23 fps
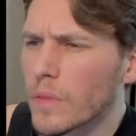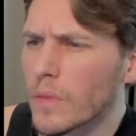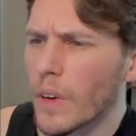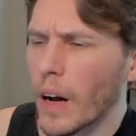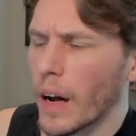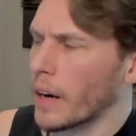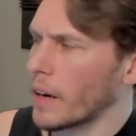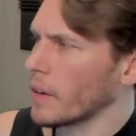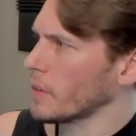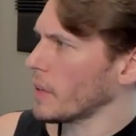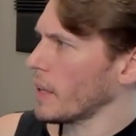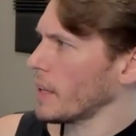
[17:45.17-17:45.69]

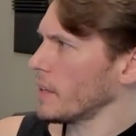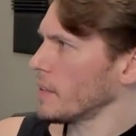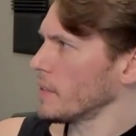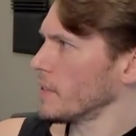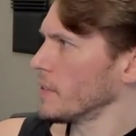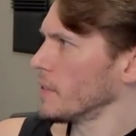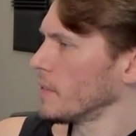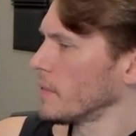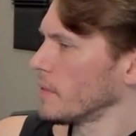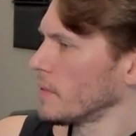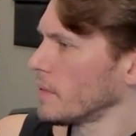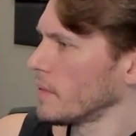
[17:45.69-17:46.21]
I don't know what that is.
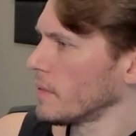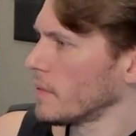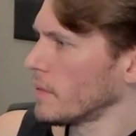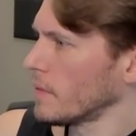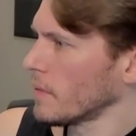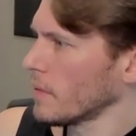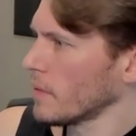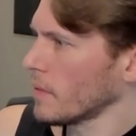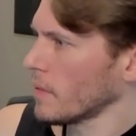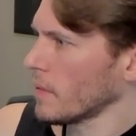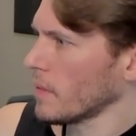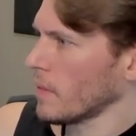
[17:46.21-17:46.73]

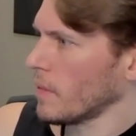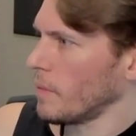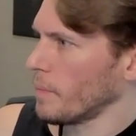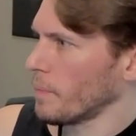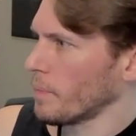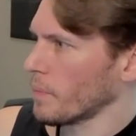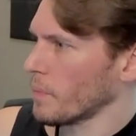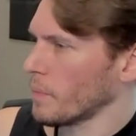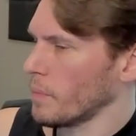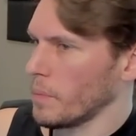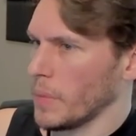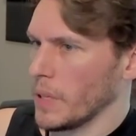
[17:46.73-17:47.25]

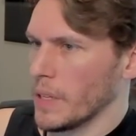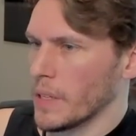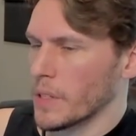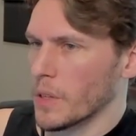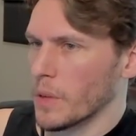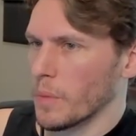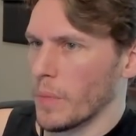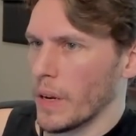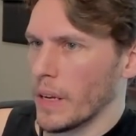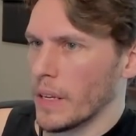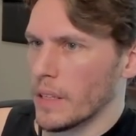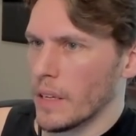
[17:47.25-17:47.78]
Bees are
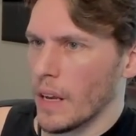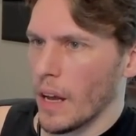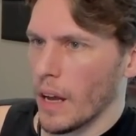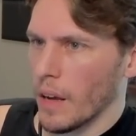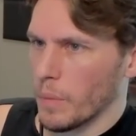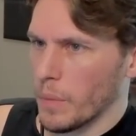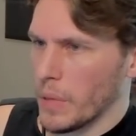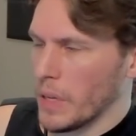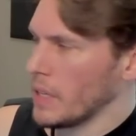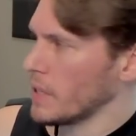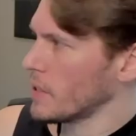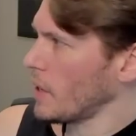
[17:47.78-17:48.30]
based. Yeah,
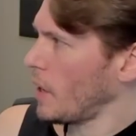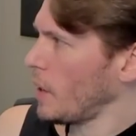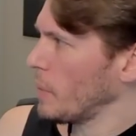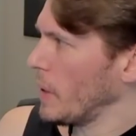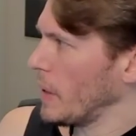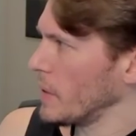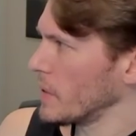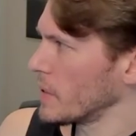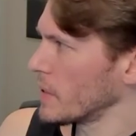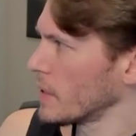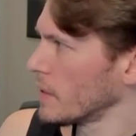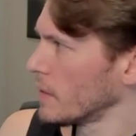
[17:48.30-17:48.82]
bees are
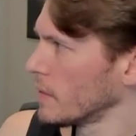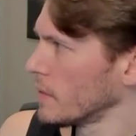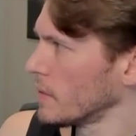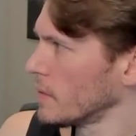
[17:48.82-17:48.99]
based.